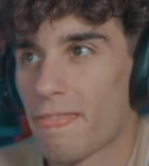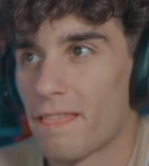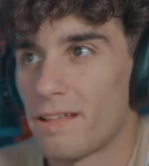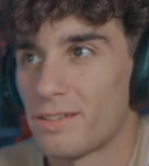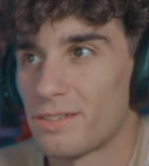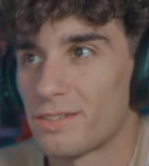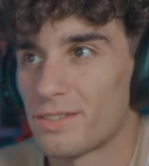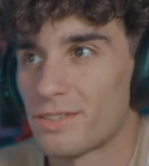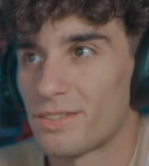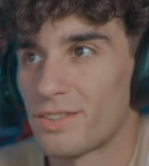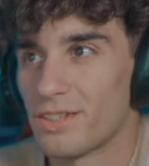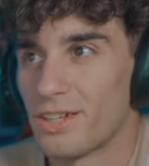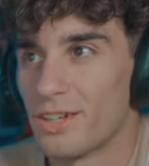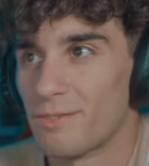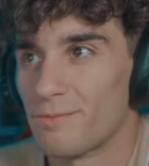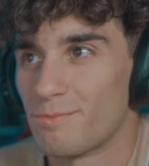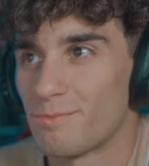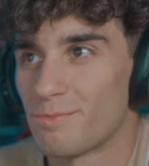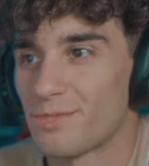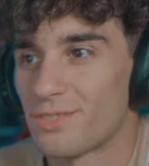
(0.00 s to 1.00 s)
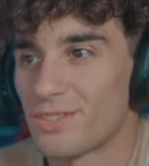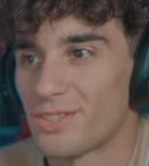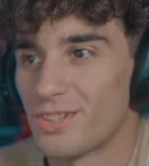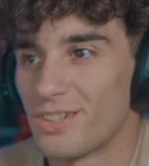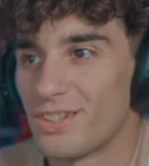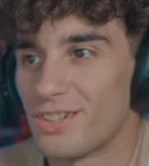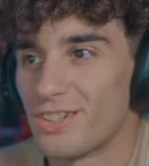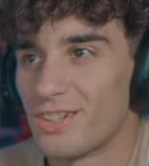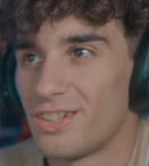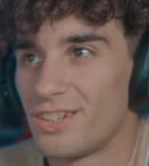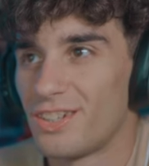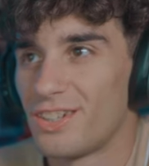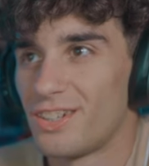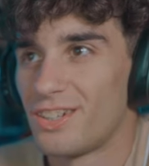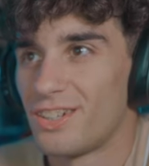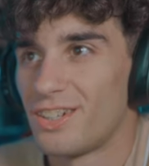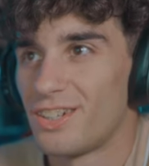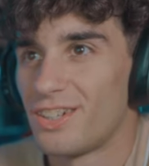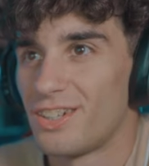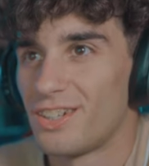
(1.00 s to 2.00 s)
You're right. I'm sorry. You're
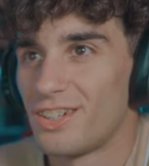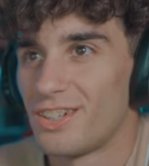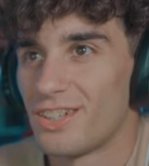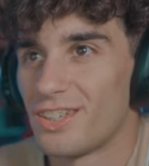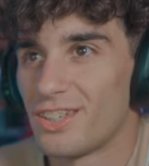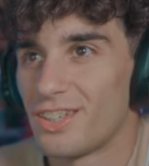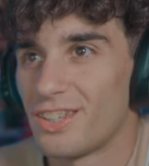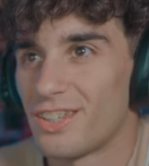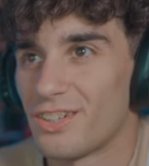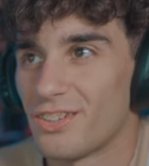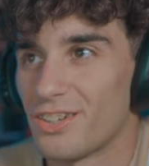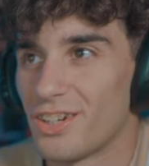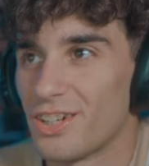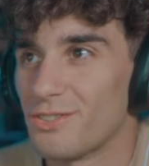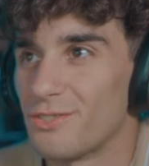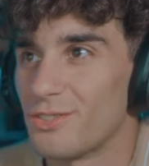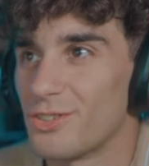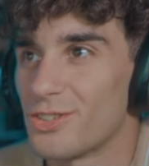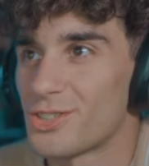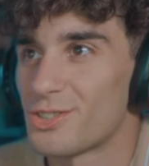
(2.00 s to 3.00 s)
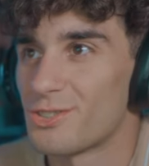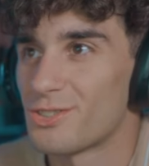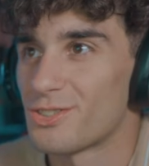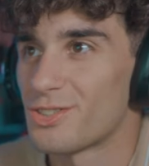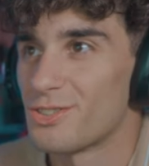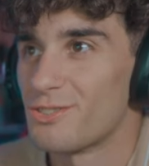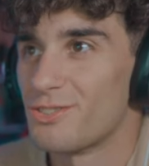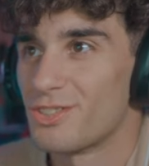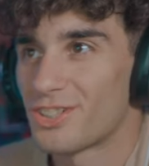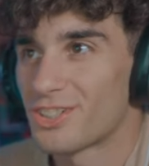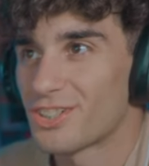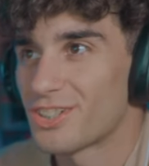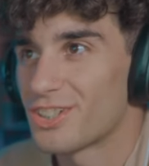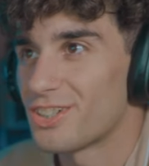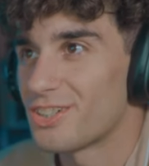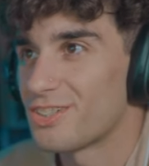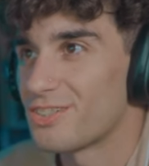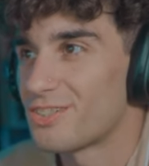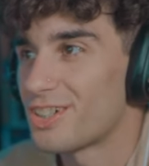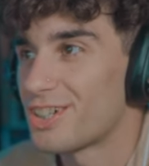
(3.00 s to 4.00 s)
right. Their anniversary was two weeks ago.
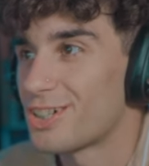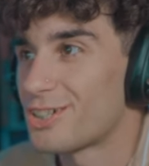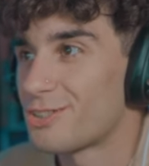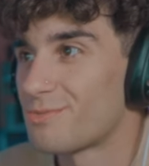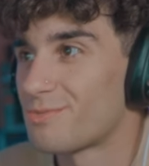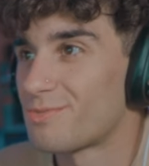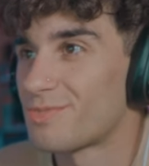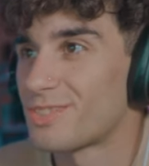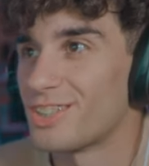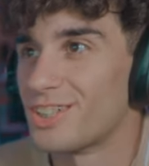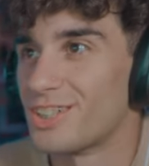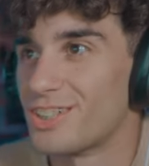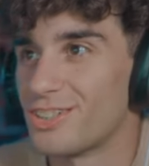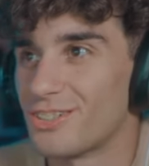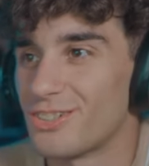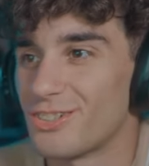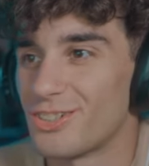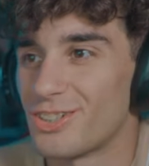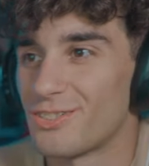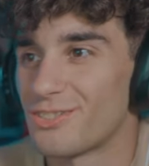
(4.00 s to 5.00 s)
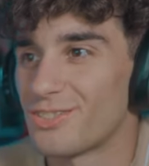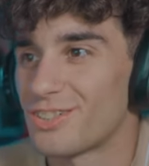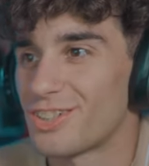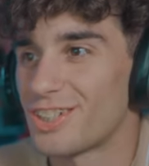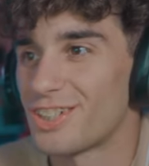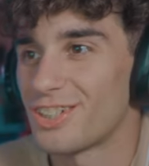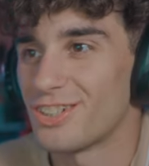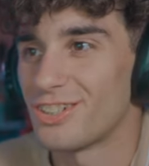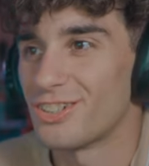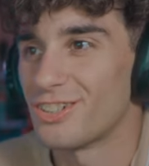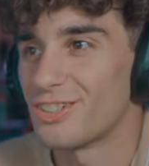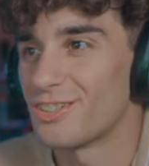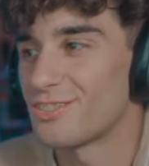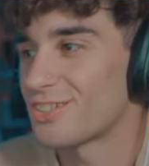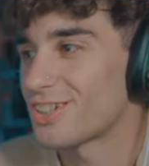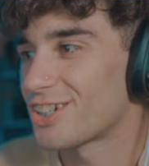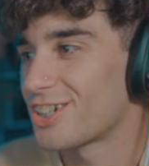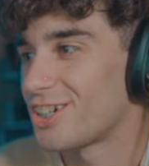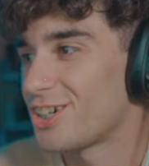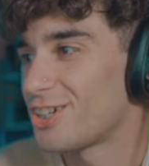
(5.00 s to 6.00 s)
Wow, and he already he literally
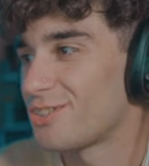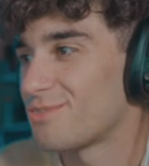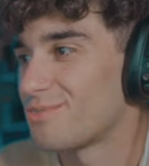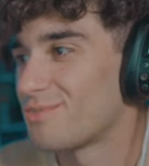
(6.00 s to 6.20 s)
forgot. And